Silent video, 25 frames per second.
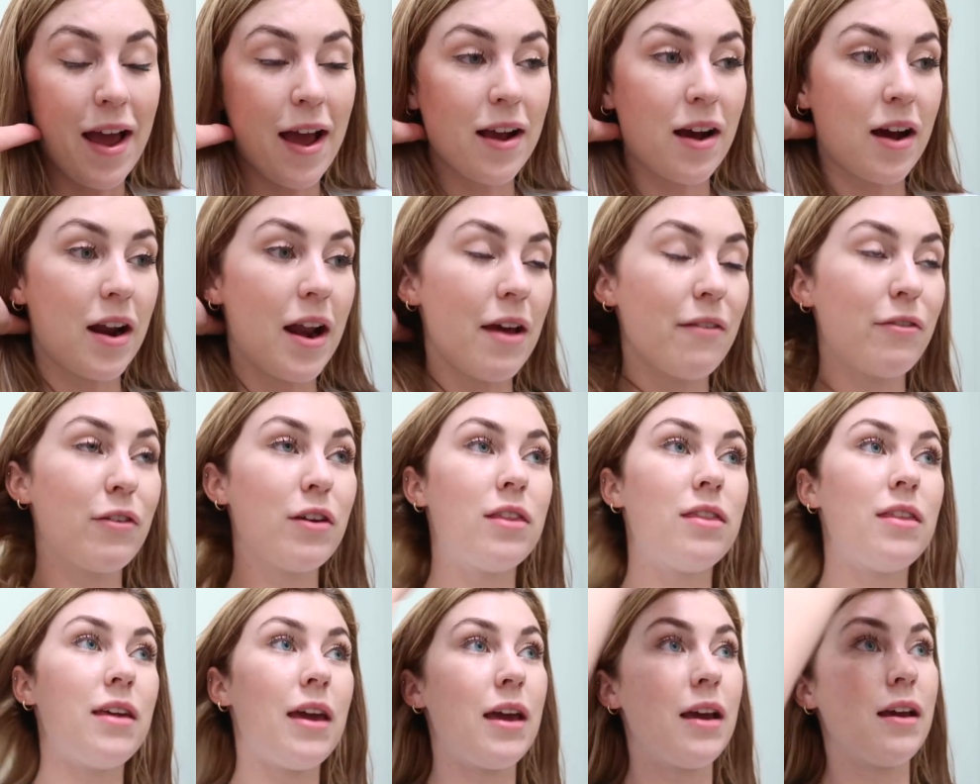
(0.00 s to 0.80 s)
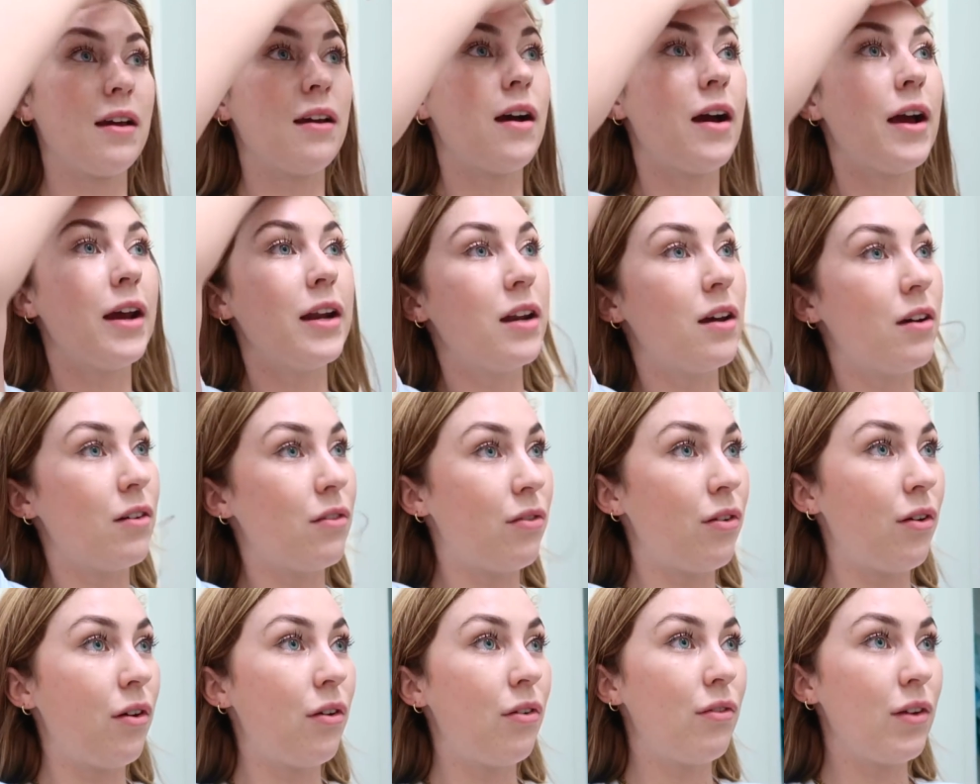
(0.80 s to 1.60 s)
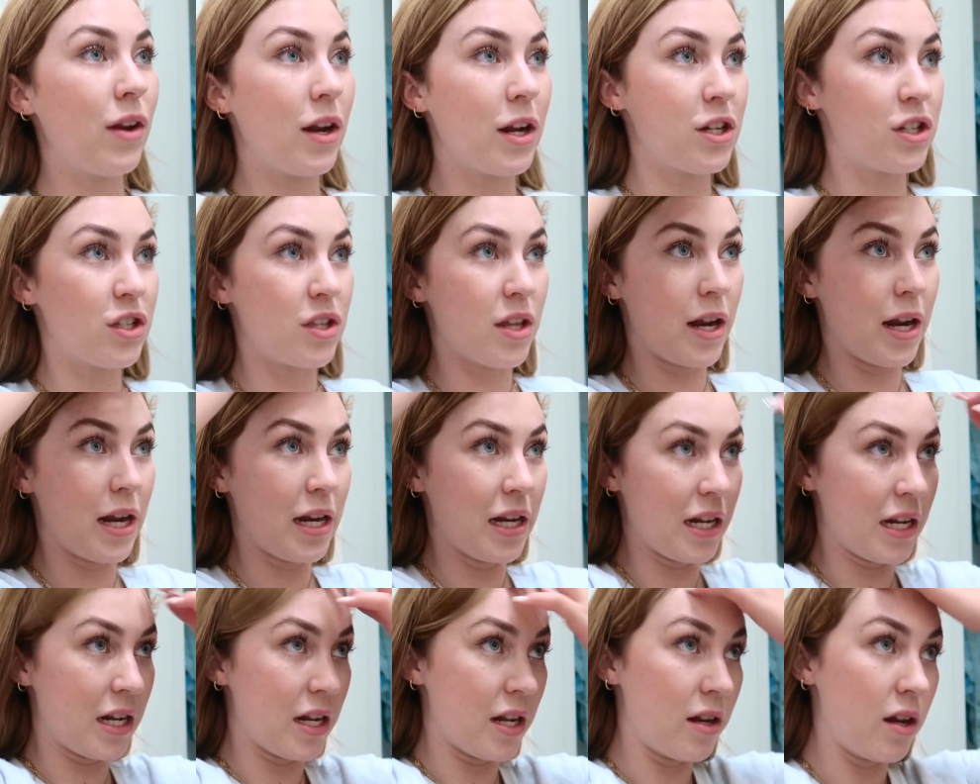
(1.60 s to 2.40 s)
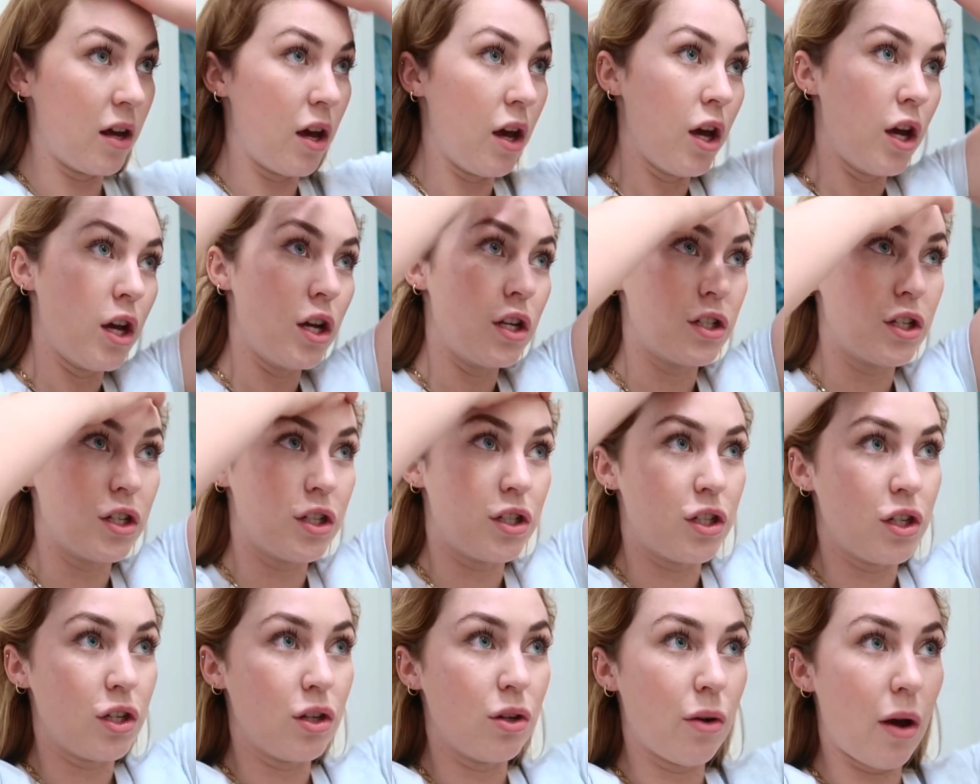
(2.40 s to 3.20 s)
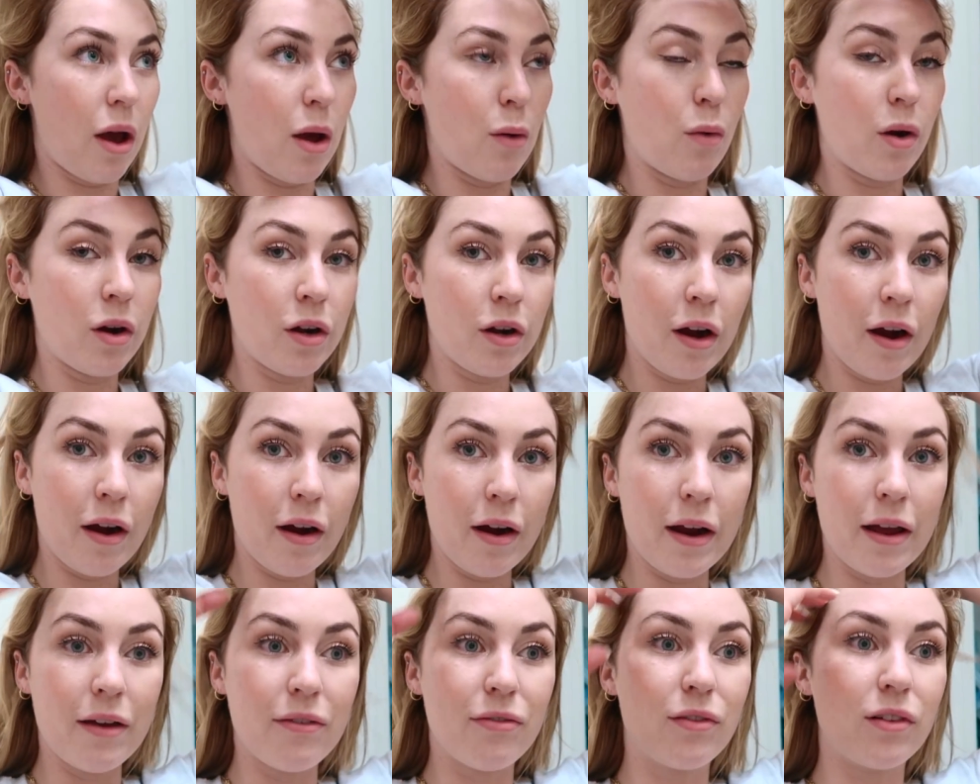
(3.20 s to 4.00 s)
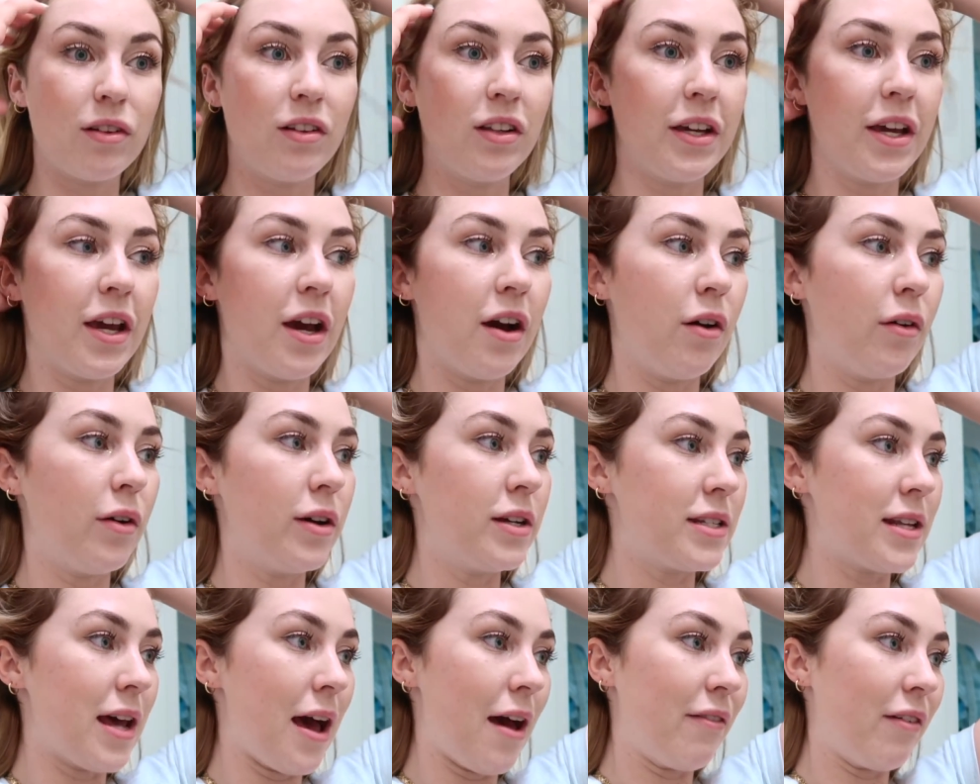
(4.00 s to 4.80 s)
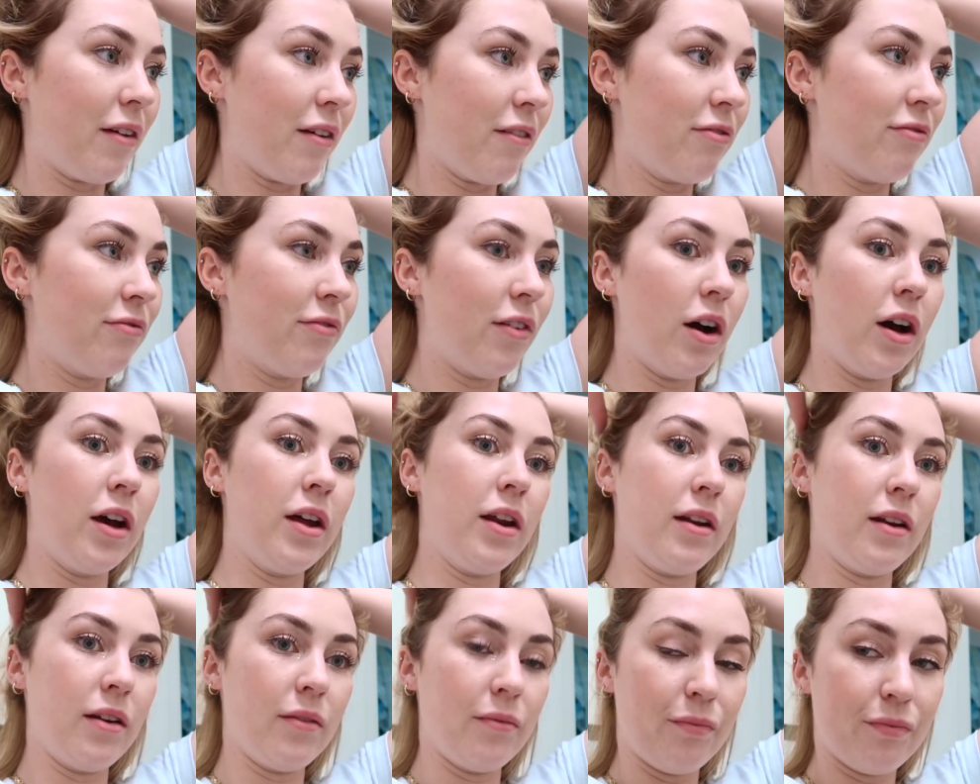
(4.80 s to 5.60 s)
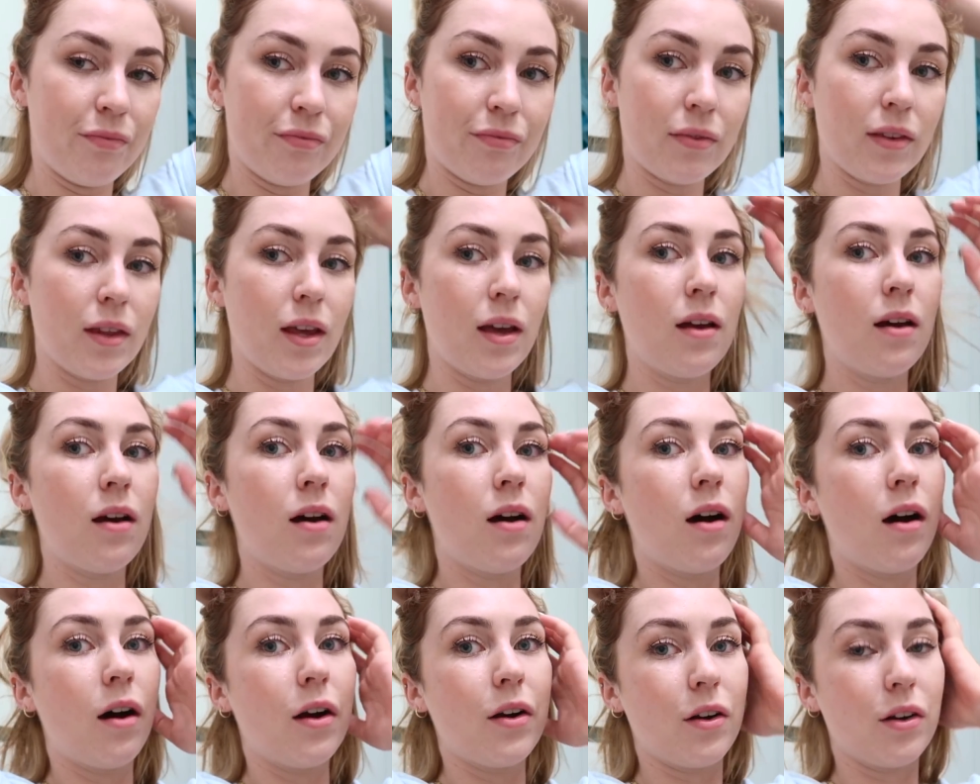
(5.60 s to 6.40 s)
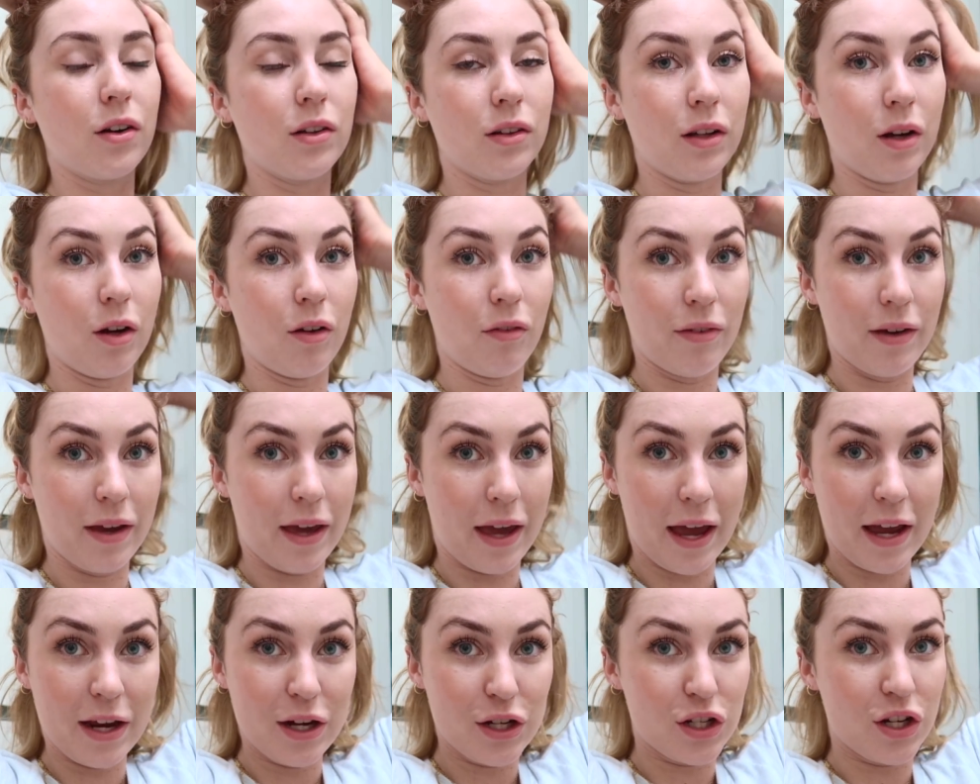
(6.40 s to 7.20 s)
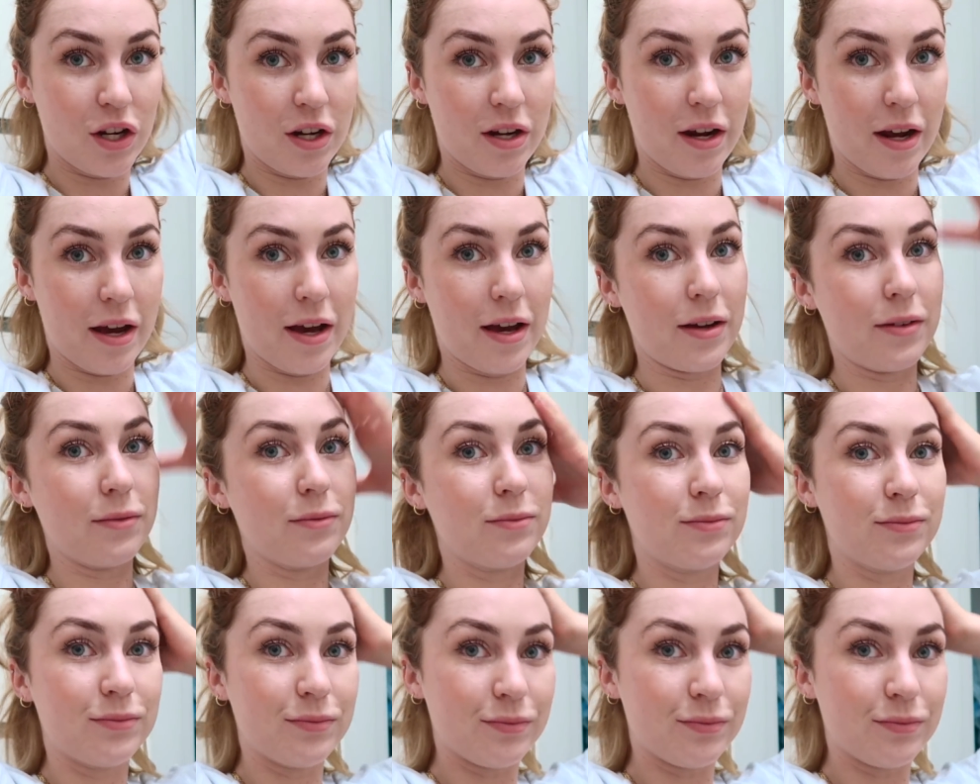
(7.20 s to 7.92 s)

I got everything kind of finished that I needed to do. I wonder if Cleo is having fun on her little vacation yet.